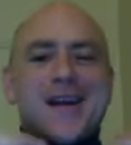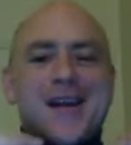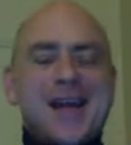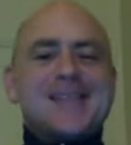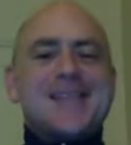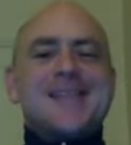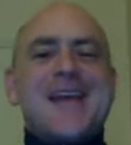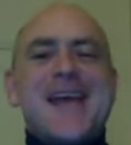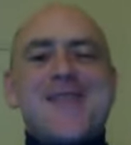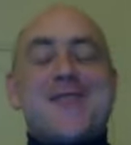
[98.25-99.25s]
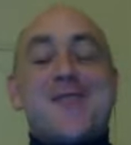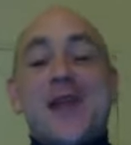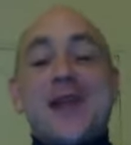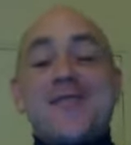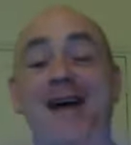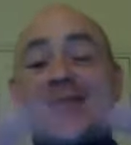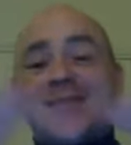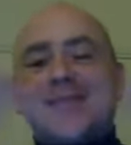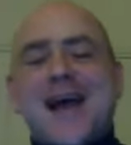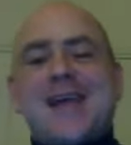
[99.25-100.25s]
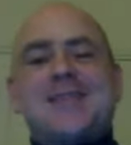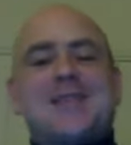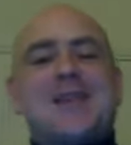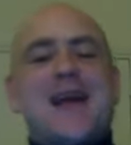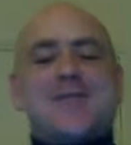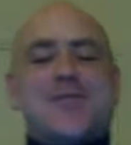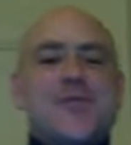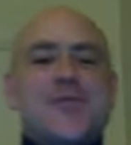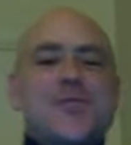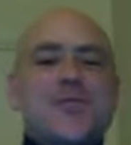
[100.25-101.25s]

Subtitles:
classes and for life outside the classroom.